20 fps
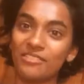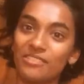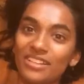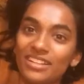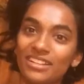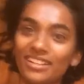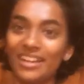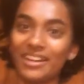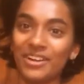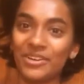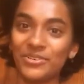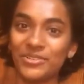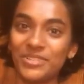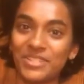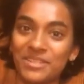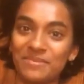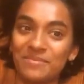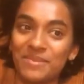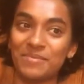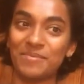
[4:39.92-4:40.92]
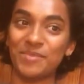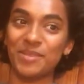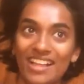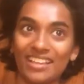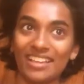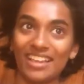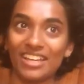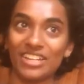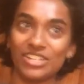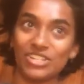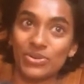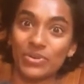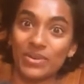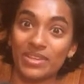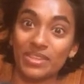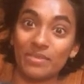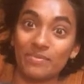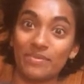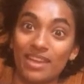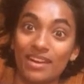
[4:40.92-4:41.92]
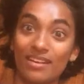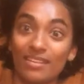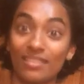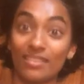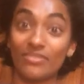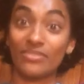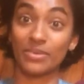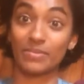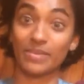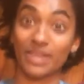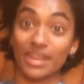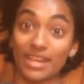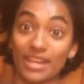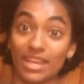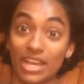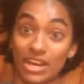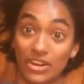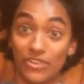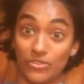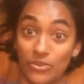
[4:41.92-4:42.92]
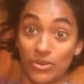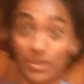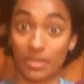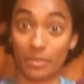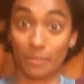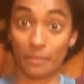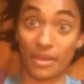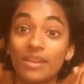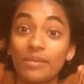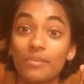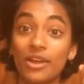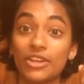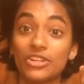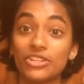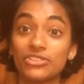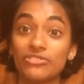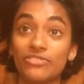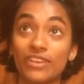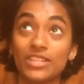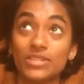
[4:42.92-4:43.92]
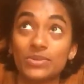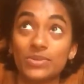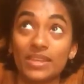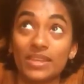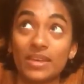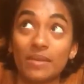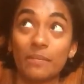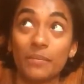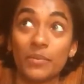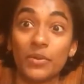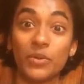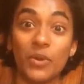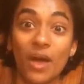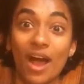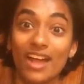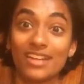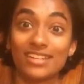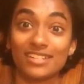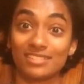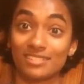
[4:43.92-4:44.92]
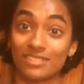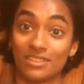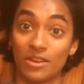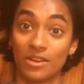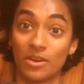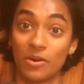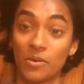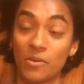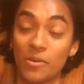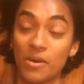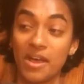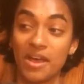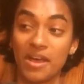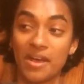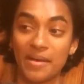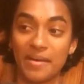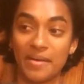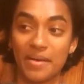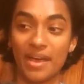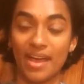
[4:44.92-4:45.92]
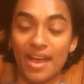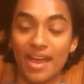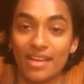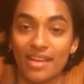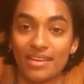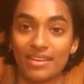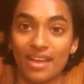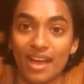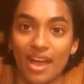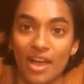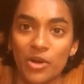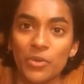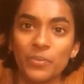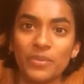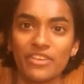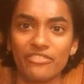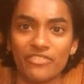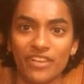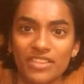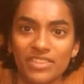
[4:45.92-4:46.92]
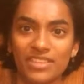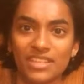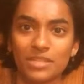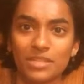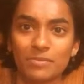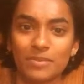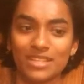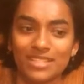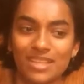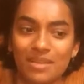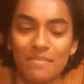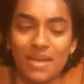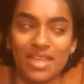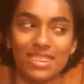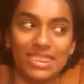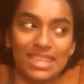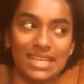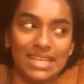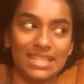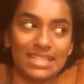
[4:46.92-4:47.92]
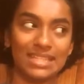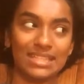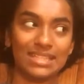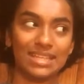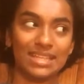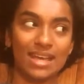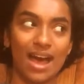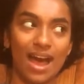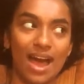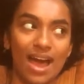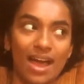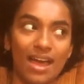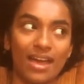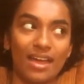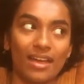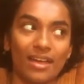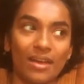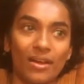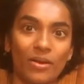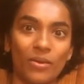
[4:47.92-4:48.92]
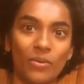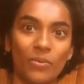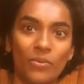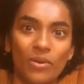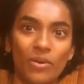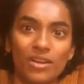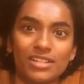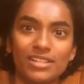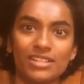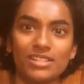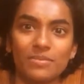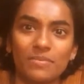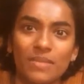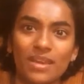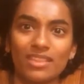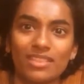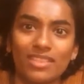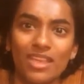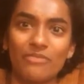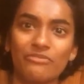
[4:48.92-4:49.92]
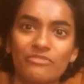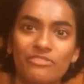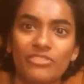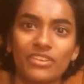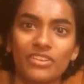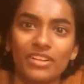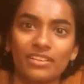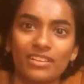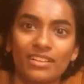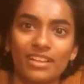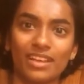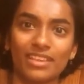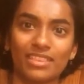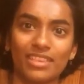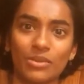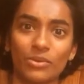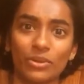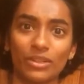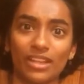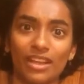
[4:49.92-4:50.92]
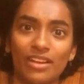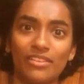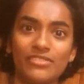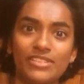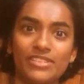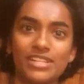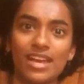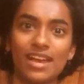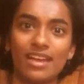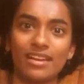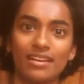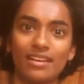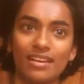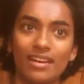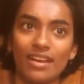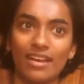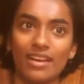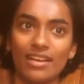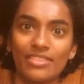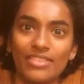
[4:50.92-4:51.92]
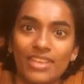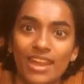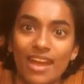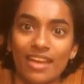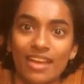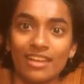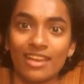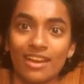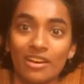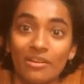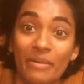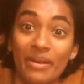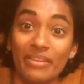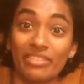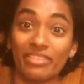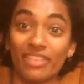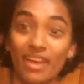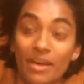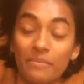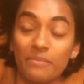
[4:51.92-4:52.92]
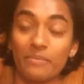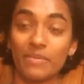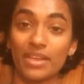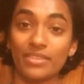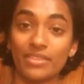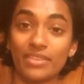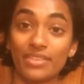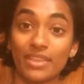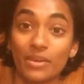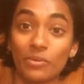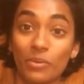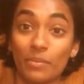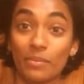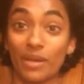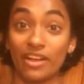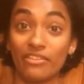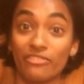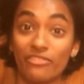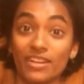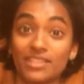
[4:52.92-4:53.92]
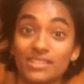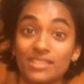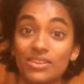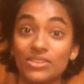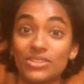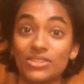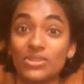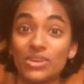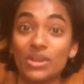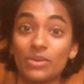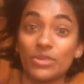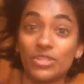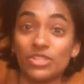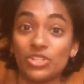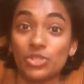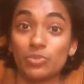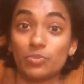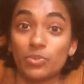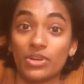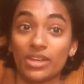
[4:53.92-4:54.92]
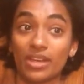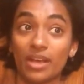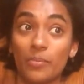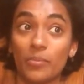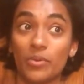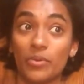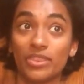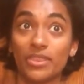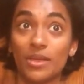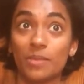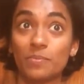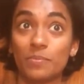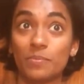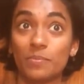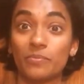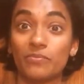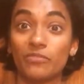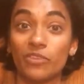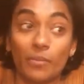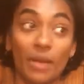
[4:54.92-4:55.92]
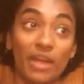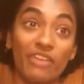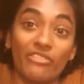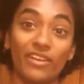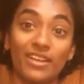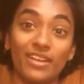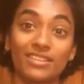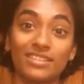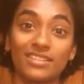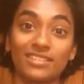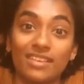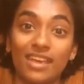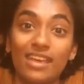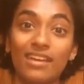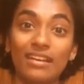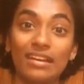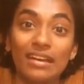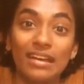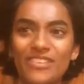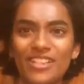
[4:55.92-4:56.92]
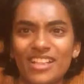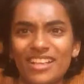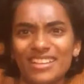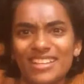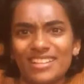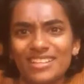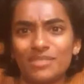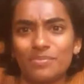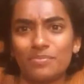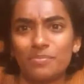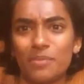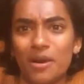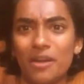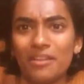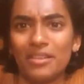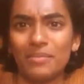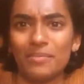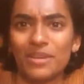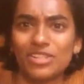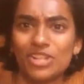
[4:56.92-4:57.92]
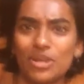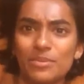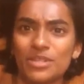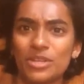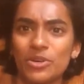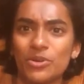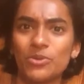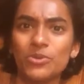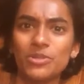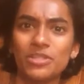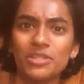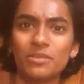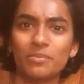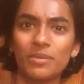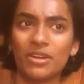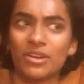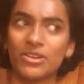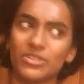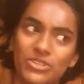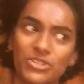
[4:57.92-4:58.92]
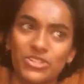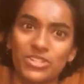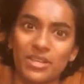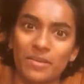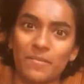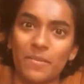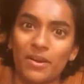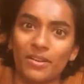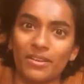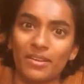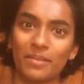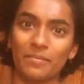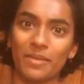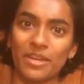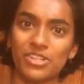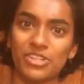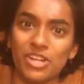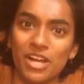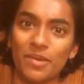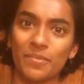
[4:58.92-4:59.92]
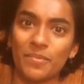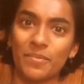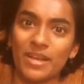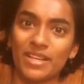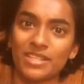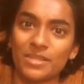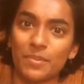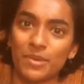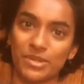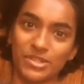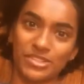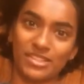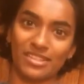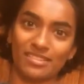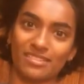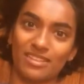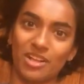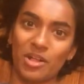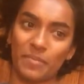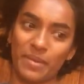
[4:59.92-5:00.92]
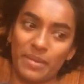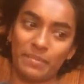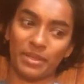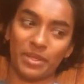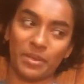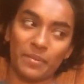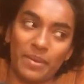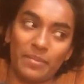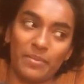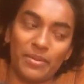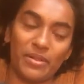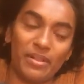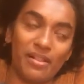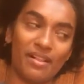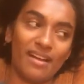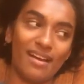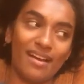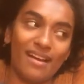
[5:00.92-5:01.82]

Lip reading: really like hosting people. I like showing them that I love them and I care for them. He brought 2 friends with him who I didn't know. And I hope they felt this, because I meant this. I wanted to make them feel like they were loved and that I cared about them and that they were my friends also, and I wasn't just putting up with them for my friends' sake. I feel like that's partly my job as a host, but also just like partly my job as a person. All people are people.